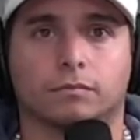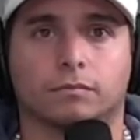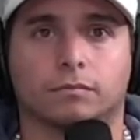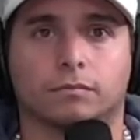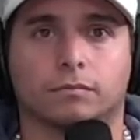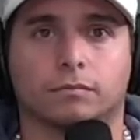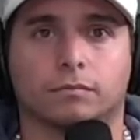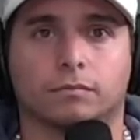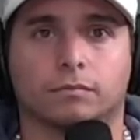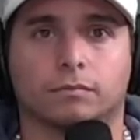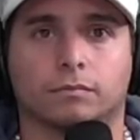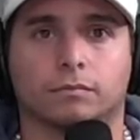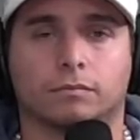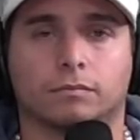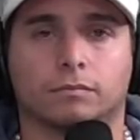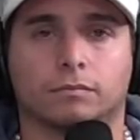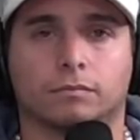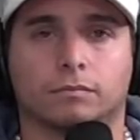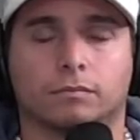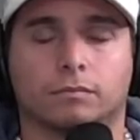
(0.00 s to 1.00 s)

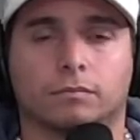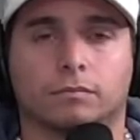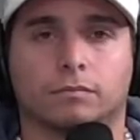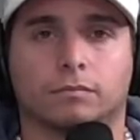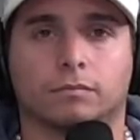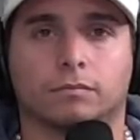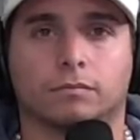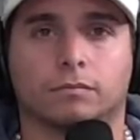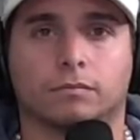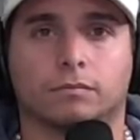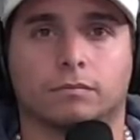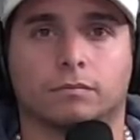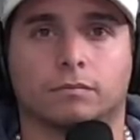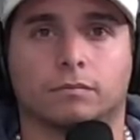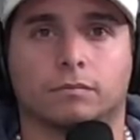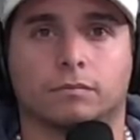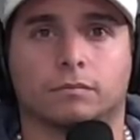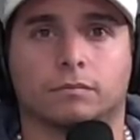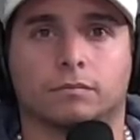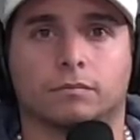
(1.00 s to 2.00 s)

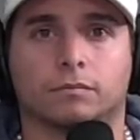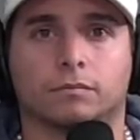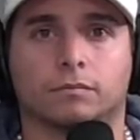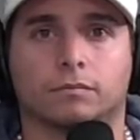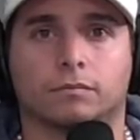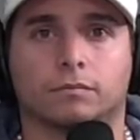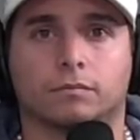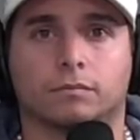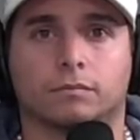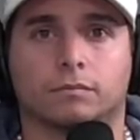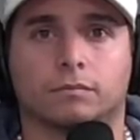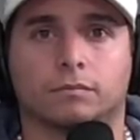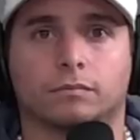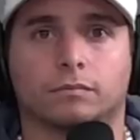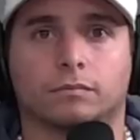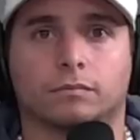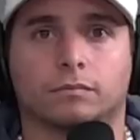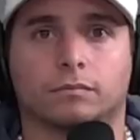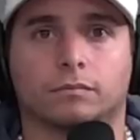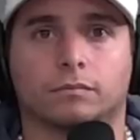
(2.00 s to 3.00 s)

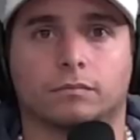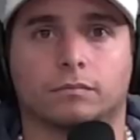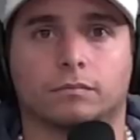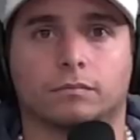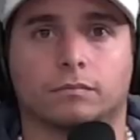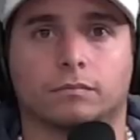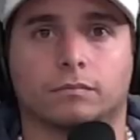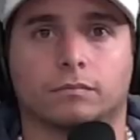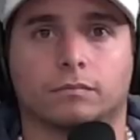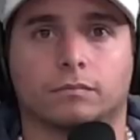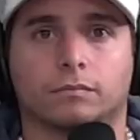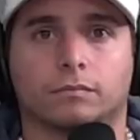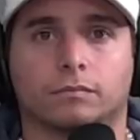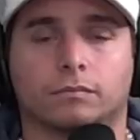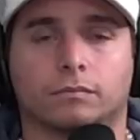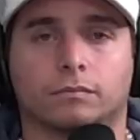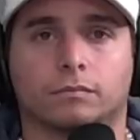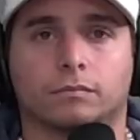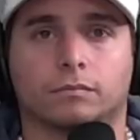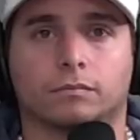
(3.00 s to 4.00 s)

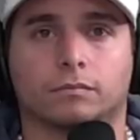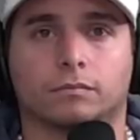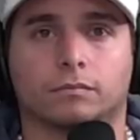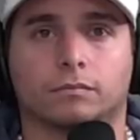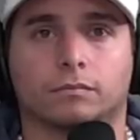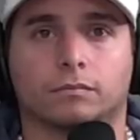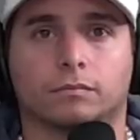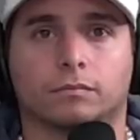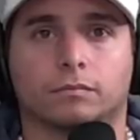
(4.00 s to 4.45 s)
The person shown says nothing.